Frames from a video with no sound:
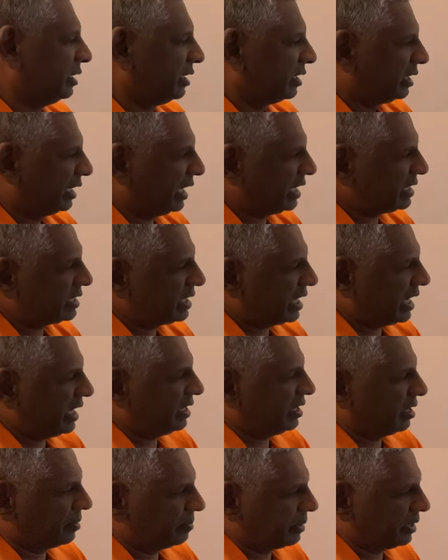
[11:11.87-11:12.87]
less light
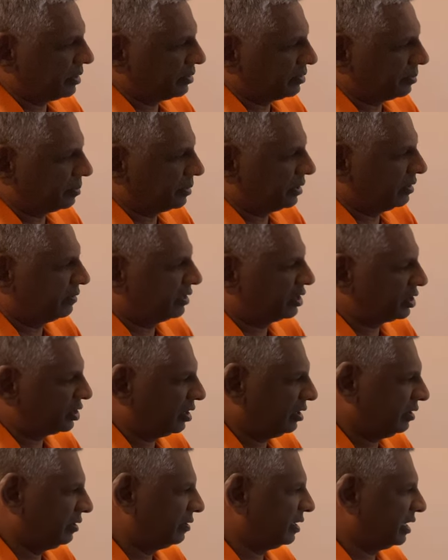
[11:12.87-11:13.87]
compared to the previous
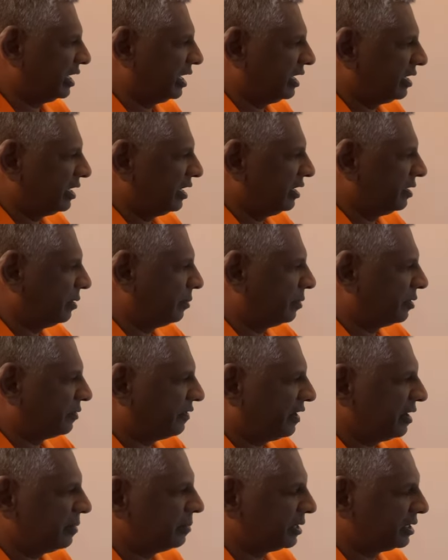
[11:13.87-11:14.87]
shot. Again, about
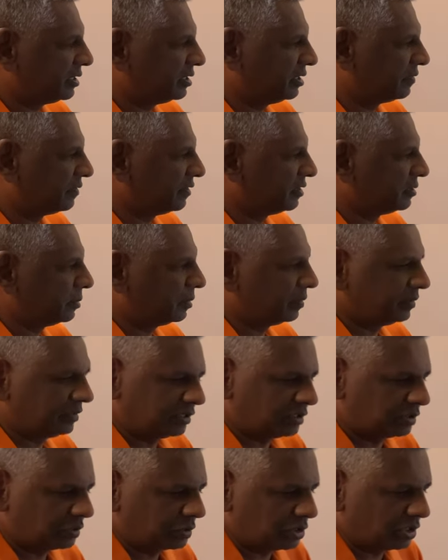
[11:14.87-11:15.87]
5 minutes difference between the
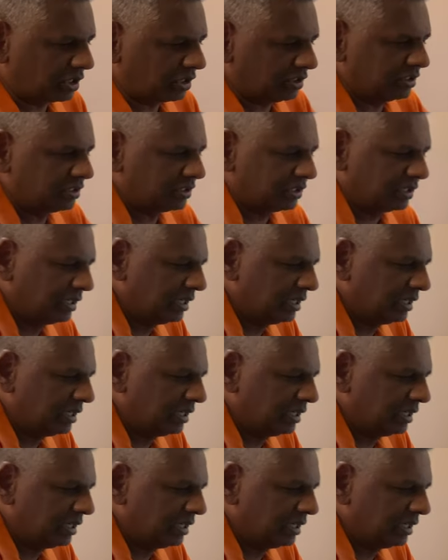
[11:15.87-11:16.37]
two shots.